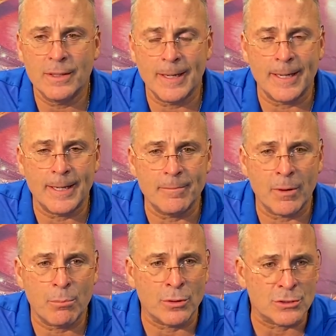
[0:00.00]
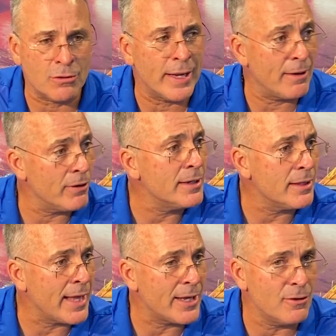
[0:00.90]
um, a personal handwritten
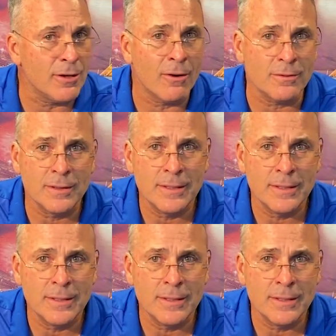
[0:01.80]
thank you note,